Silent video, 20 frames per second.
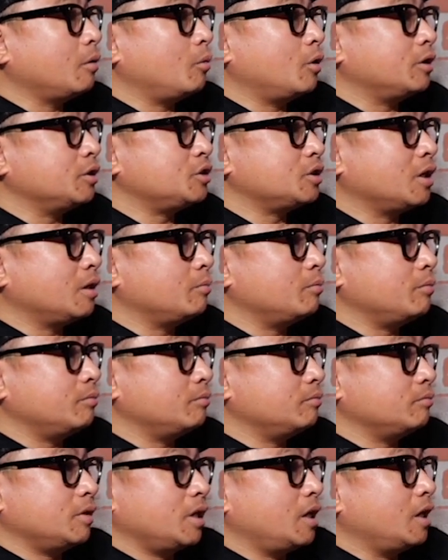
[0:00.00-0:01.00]
job
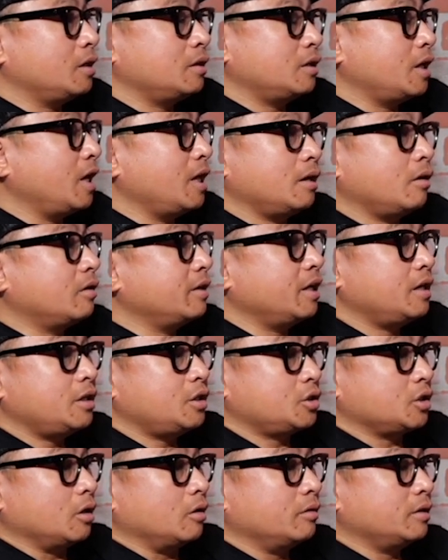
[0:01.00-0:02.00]
on any show.